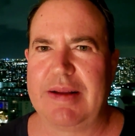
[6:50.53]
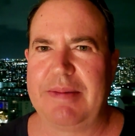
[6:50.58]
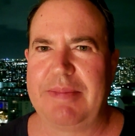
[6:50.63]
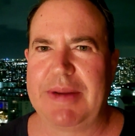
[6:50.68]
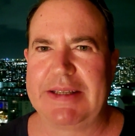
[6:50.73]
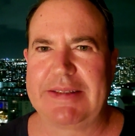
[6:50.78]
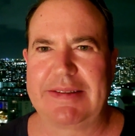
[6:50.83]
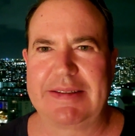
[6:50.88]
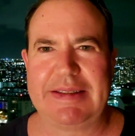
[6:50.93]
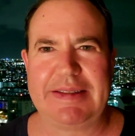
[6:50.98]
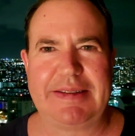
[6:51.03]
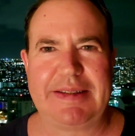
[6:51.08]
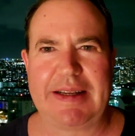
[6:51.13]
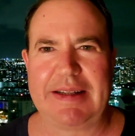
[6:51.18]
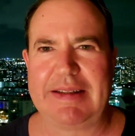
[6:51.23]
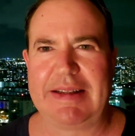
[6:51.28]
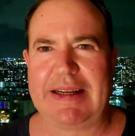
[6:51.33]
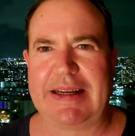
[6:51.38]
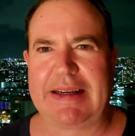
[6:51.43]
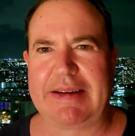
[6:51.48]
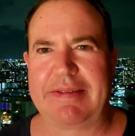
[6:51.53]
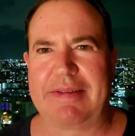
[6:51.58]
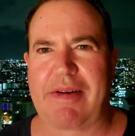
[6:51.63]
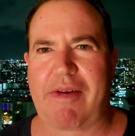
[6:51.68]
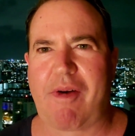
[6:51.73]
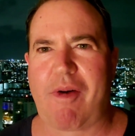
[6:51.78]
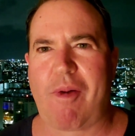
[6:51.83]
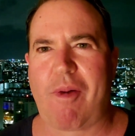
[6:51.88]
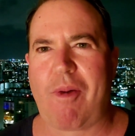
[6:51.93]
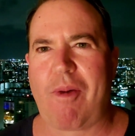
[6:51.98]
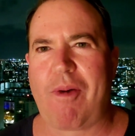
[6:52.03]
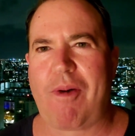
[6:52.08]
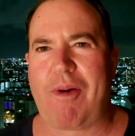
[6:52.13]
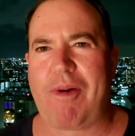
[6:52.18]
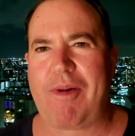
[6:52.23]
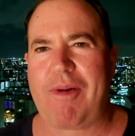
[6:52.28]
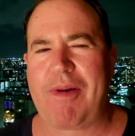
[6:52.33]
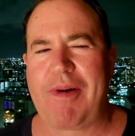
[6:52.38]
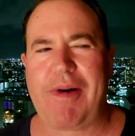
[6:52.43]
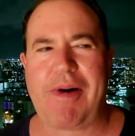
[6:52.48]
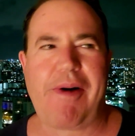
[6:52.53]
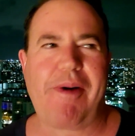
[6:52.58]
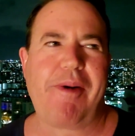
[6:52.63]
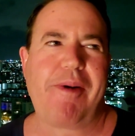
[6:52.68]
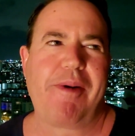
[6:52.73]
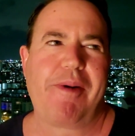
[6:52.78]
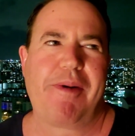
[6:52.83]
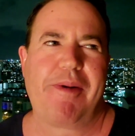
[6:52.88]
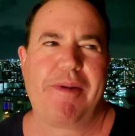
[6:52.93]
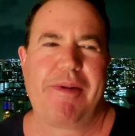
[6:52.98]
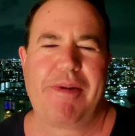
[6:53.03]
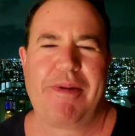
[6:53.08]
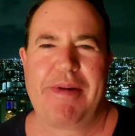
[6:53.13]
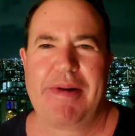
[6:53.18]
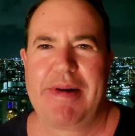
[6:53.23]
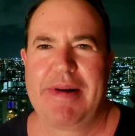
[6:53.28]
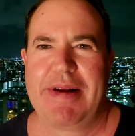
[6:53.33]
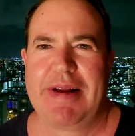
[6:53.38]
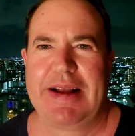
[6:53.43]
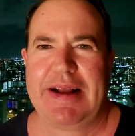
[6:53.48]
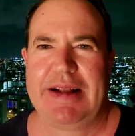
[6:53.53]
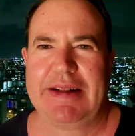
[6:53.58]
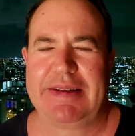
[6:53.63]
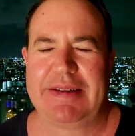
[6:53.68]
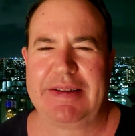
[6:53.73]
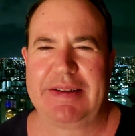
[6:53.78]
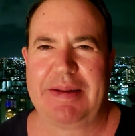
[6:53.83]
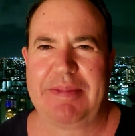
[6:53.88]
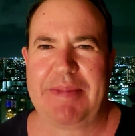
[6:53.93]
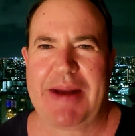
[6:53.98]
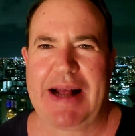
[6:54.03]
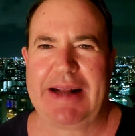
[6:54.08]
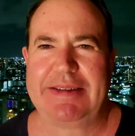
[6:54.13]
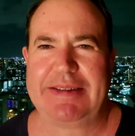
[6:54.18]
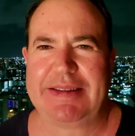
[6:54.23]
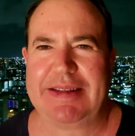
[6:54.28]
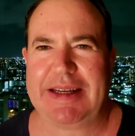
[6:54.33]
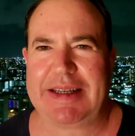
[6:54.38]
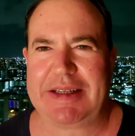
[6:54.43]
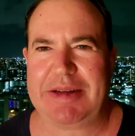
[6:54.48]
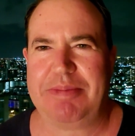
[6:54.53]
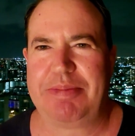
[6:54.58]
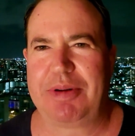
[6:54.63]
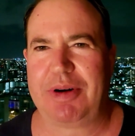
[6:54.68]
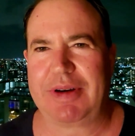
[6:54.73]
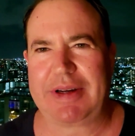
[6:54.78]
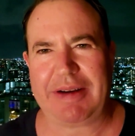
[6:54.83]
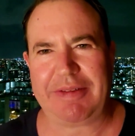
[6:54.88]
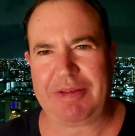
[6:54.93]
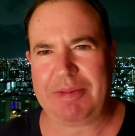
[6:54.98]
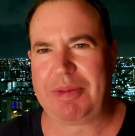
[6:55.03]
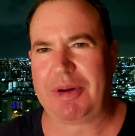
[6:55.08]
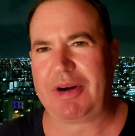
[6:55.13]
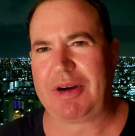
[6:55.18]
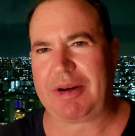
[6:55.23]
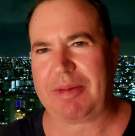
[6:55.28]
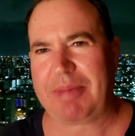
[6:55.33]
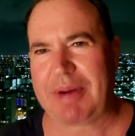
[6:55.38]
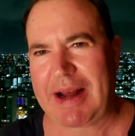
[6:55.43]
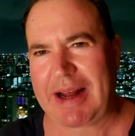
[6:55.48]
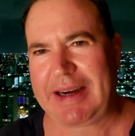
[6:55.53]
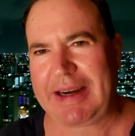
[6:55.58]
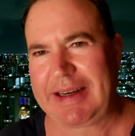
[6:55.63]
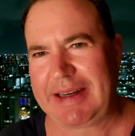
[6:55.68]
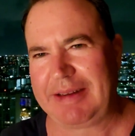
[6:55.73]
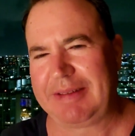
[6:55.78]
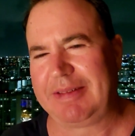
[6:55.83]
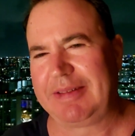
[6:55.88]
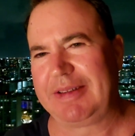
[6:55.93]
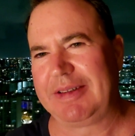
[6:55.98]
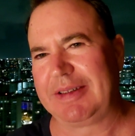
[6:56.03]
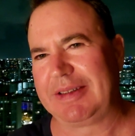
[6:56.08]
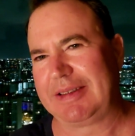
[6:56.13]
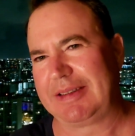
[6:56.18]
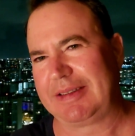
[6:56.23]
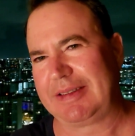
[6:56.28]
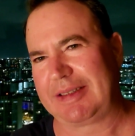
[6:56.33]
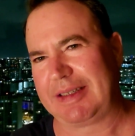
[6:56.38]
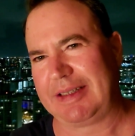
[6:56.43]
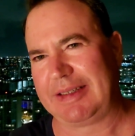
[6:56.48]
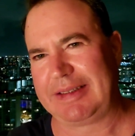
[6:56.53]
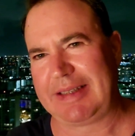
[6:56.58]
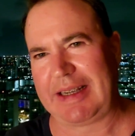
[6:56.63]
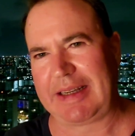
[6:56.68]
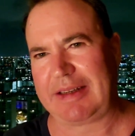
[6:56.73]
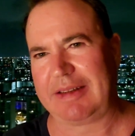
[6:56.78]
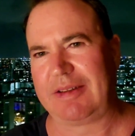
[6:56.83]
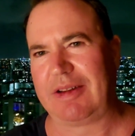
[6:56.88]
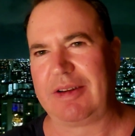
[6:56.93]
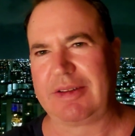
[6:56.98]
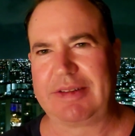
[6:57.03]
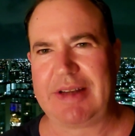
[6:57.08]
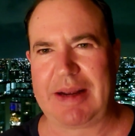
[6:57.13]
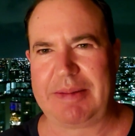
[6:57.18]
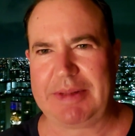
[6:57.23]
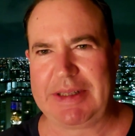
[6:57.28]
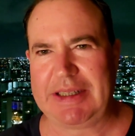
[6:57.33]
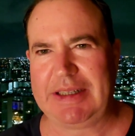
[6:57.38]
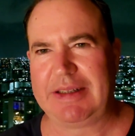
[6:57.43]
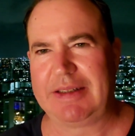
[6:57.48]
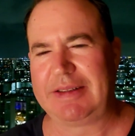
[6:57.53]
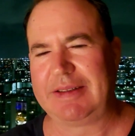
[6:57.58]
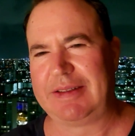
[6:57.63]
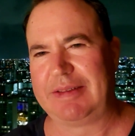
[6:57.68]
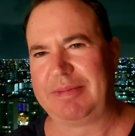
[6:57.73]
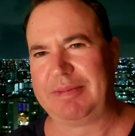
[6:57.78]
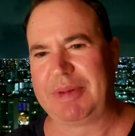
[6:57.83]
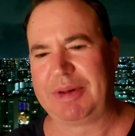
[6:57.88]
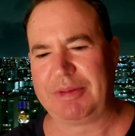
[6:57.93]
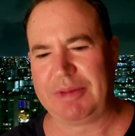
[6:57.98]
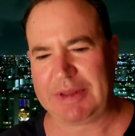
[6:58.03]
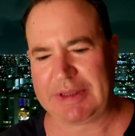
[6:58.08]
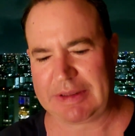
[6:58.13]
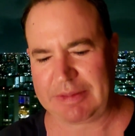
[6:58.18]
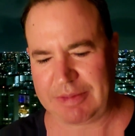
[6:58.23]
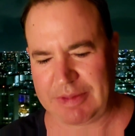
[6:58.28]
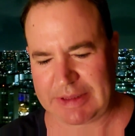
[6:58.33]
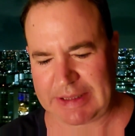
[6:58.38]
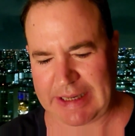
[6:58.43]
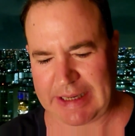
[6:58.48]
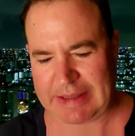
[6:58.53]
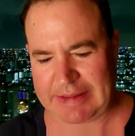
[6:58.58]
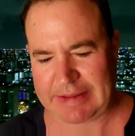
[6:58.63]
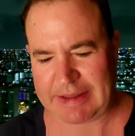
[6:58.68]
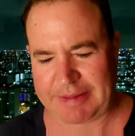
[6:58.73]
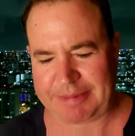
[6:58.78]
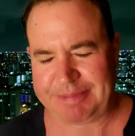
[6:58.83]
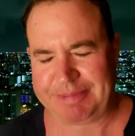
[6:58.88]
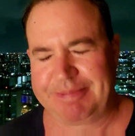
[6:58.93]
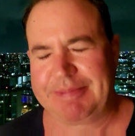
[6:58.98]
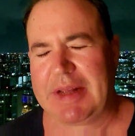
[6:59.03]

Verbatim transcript: basically said, like, you know, it, imagine like you broke every bone in your body and you, it's going to take a long time to heal, and but we'll, we'll get it done.